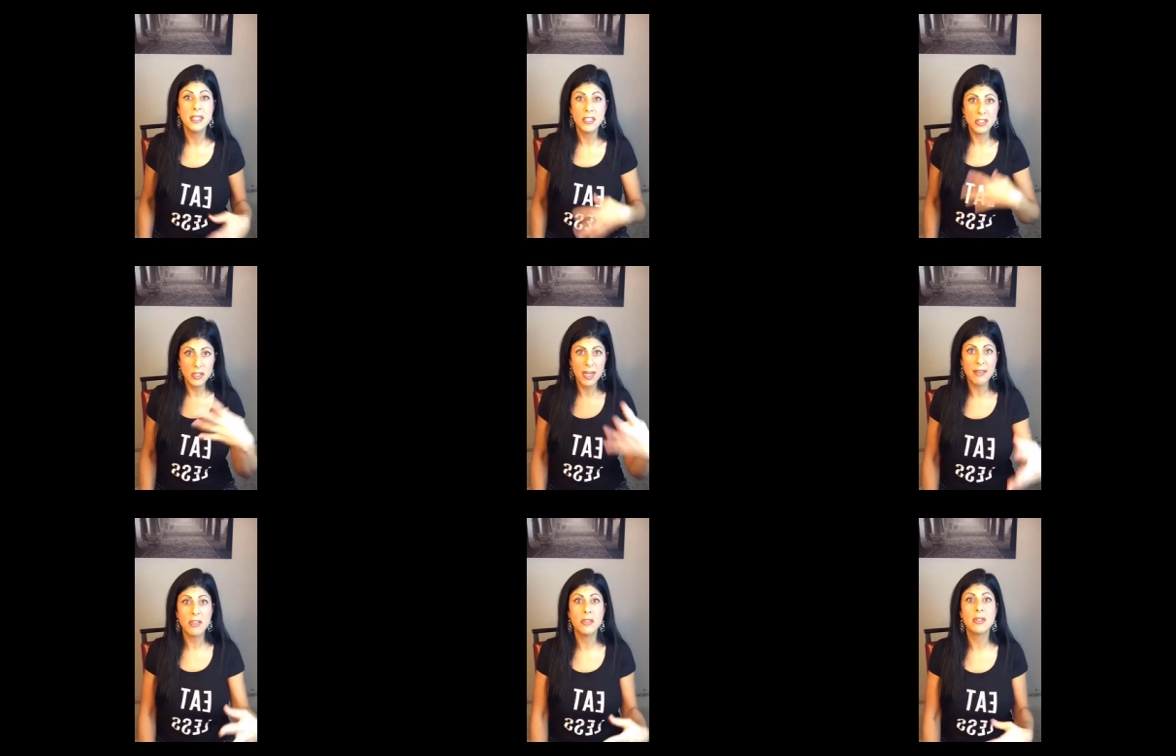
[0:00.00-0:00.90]
You still
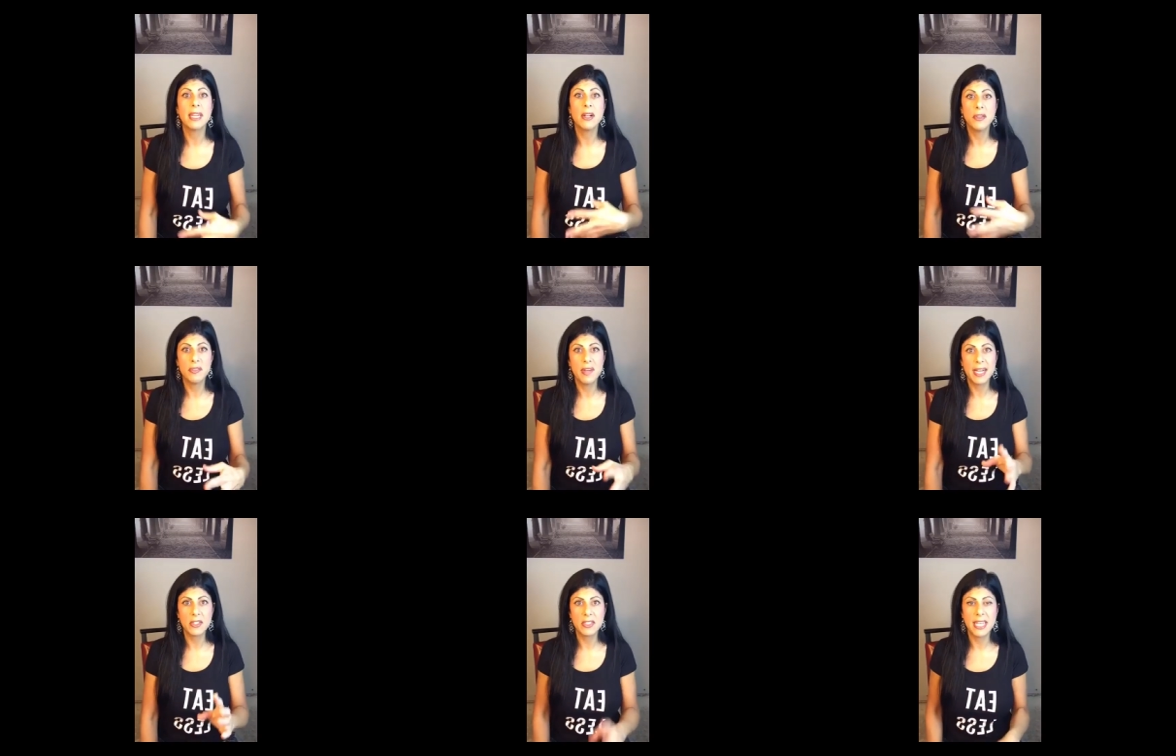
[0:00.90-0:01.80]
have to look at other
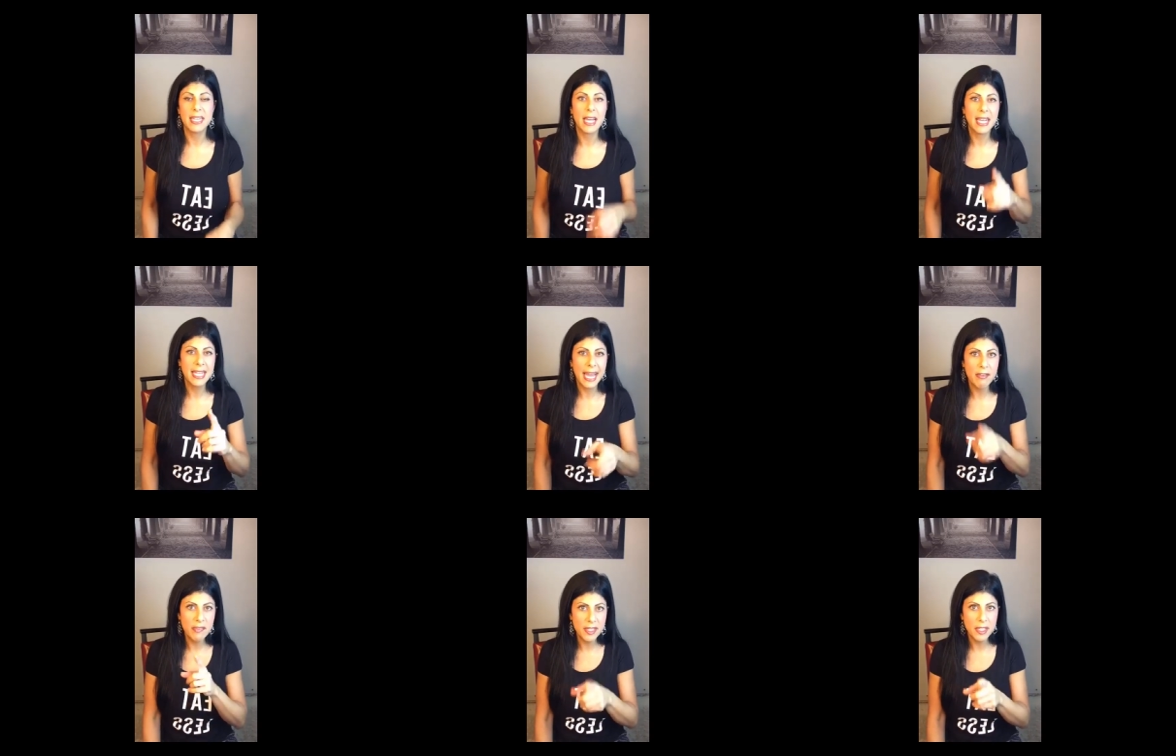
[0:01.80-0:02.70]
factors. And I
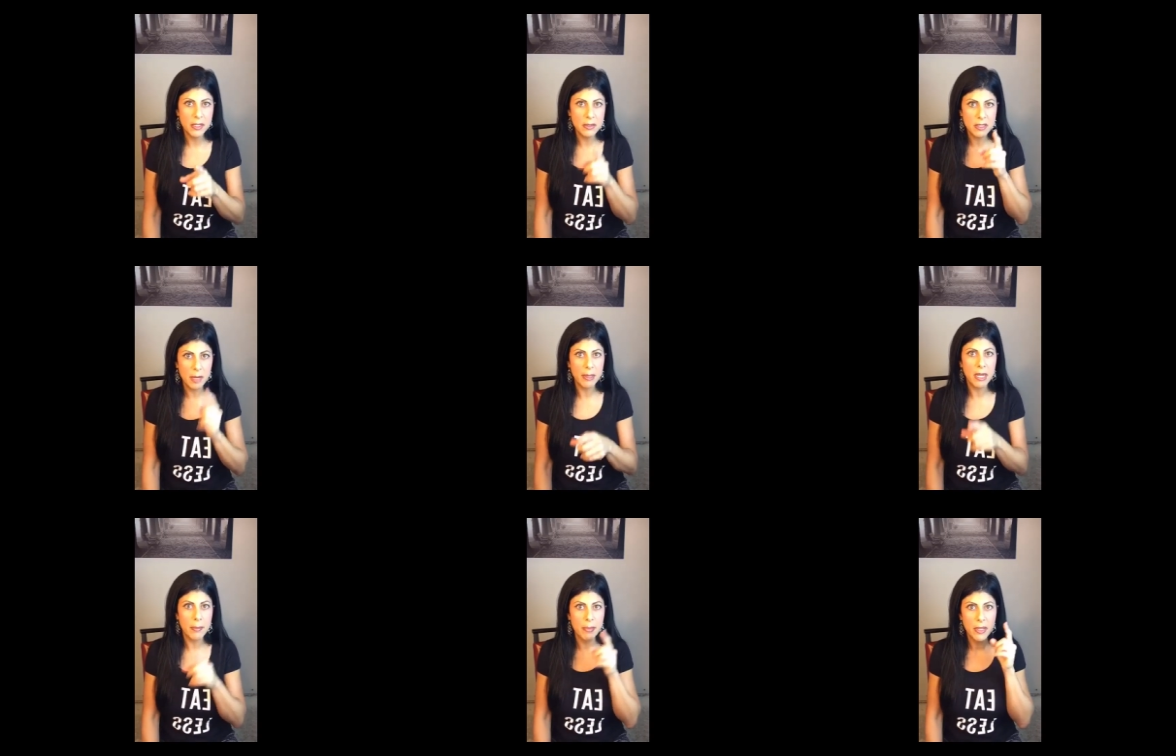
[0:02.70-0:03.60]
have videos coming
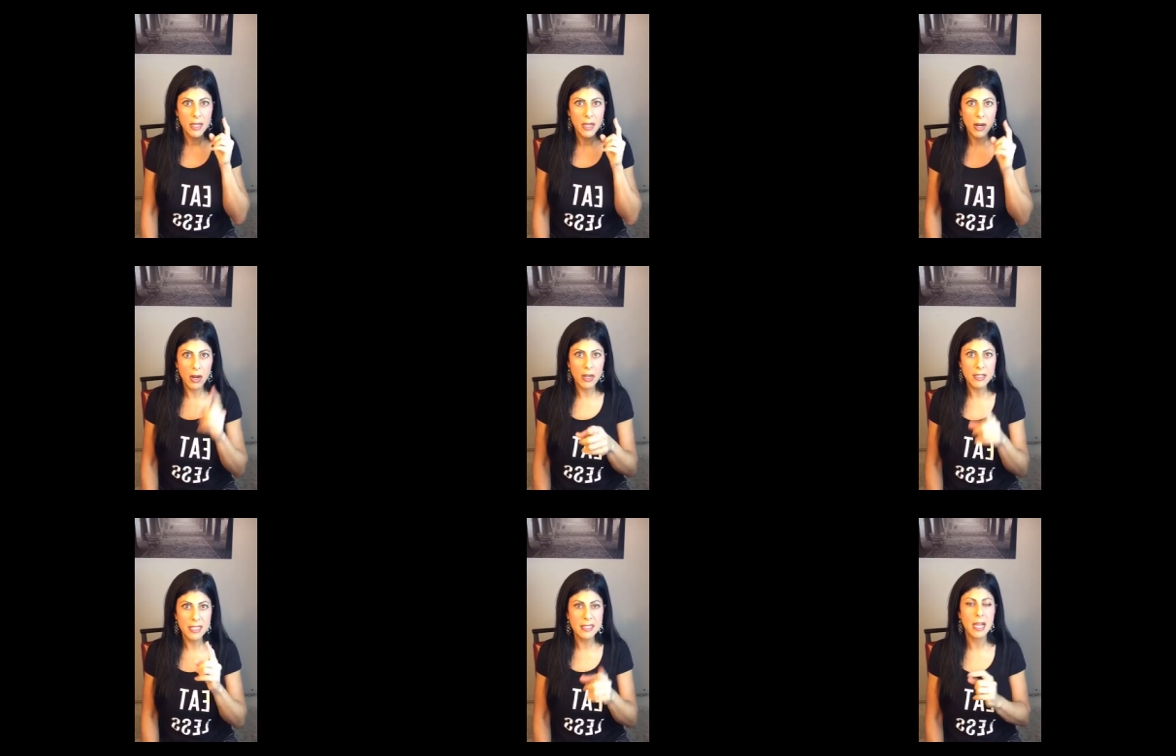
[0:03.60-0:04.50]
up on
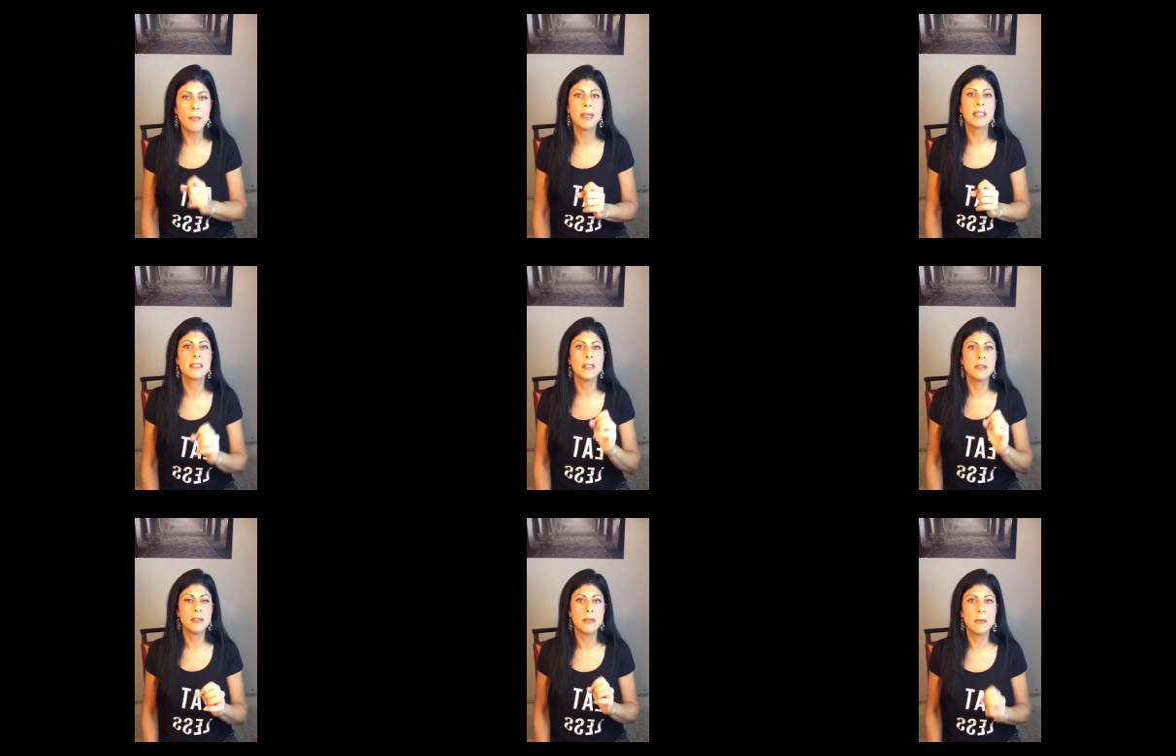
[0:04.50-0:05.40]
these topics, so
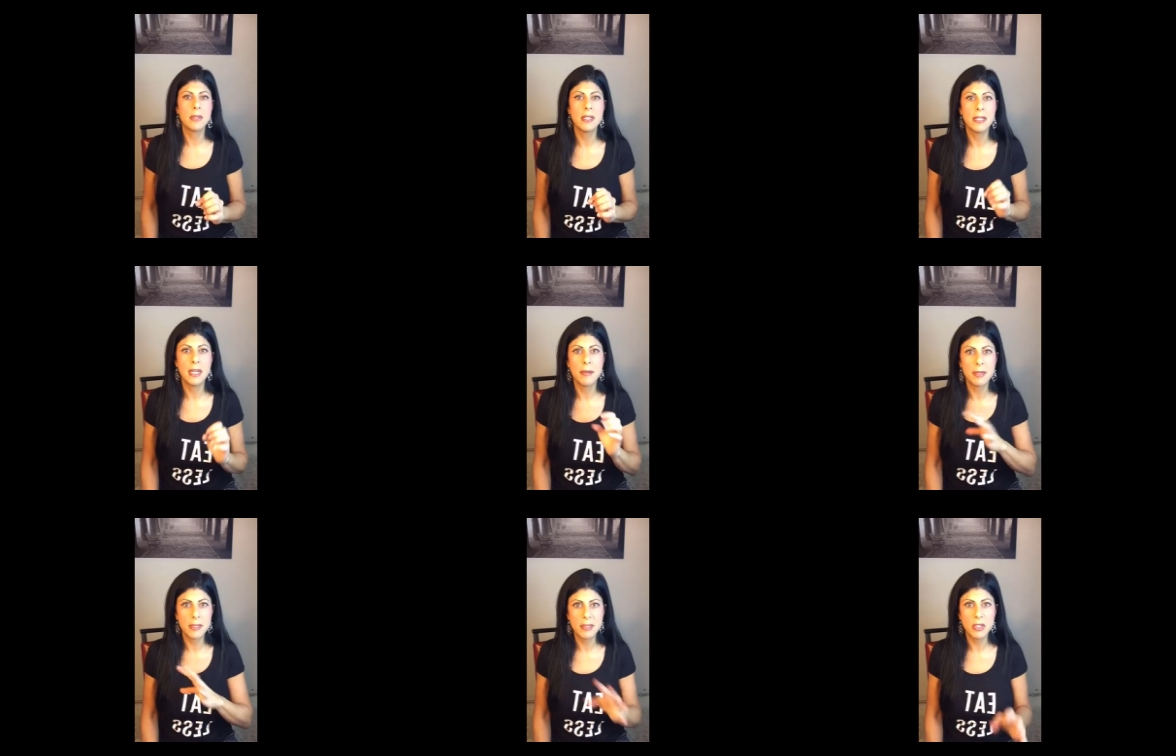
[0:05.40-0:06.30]
don't worry, I'm
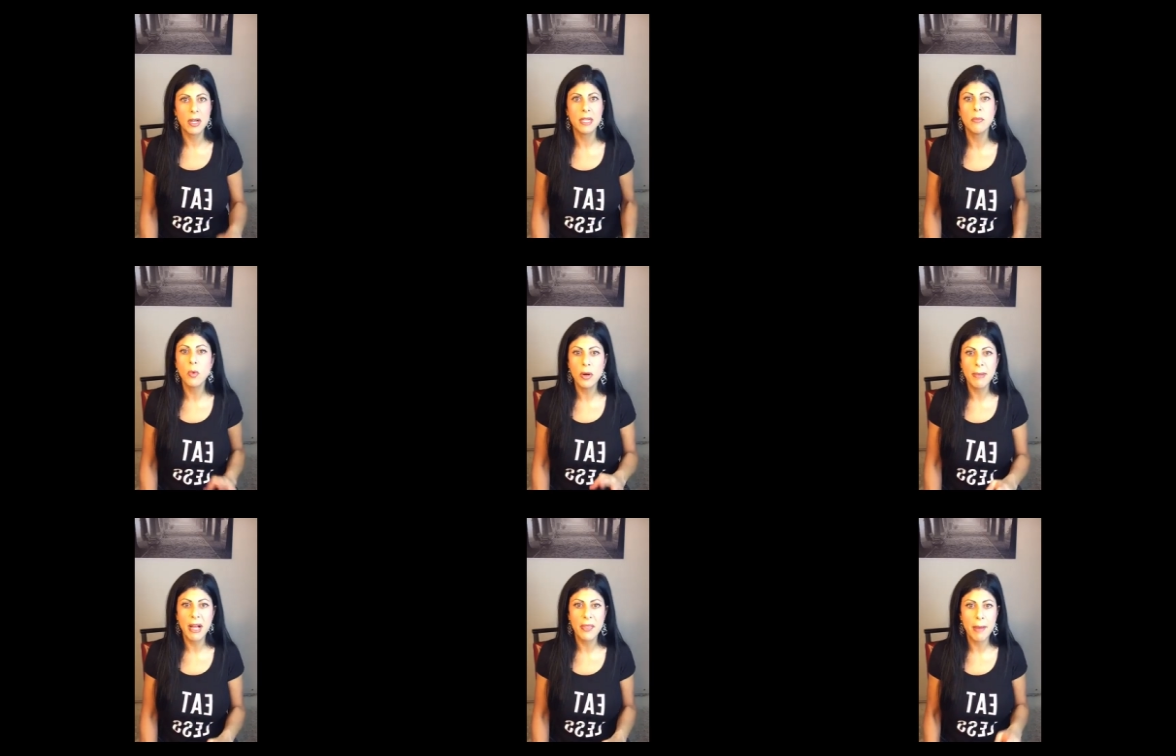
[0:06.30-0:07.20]
going to be talking more
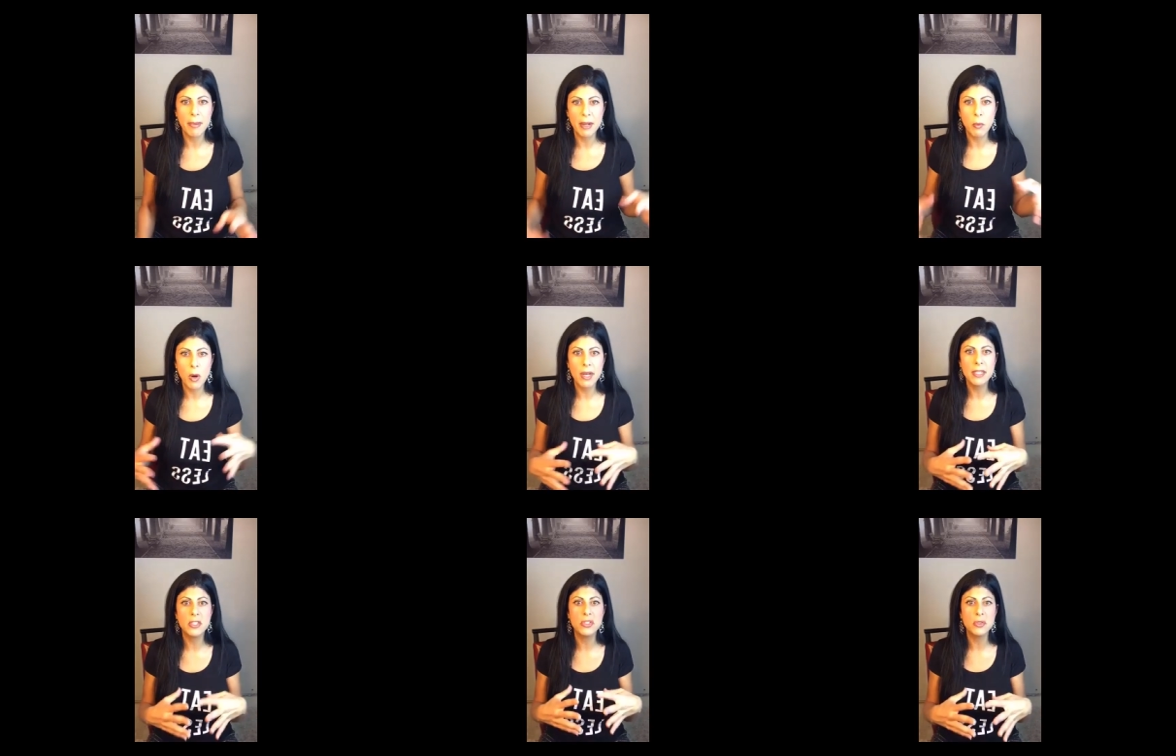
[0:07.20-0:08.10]
about that, but I
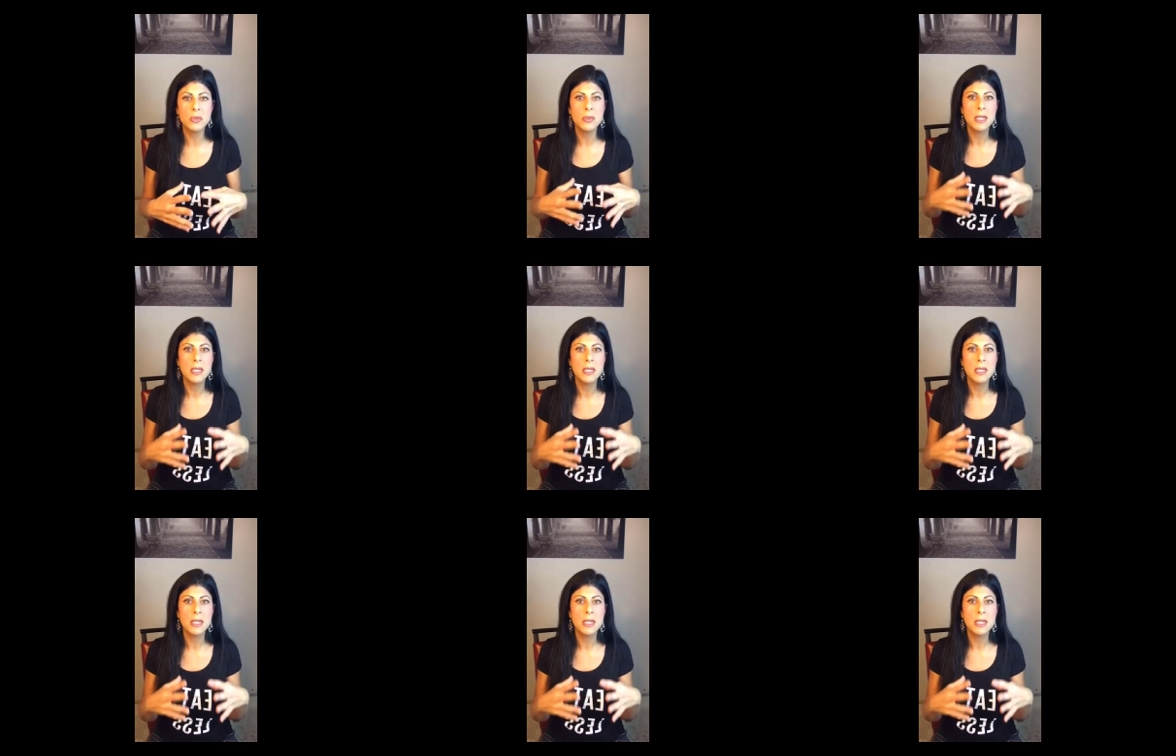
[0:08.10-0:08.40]
wanted to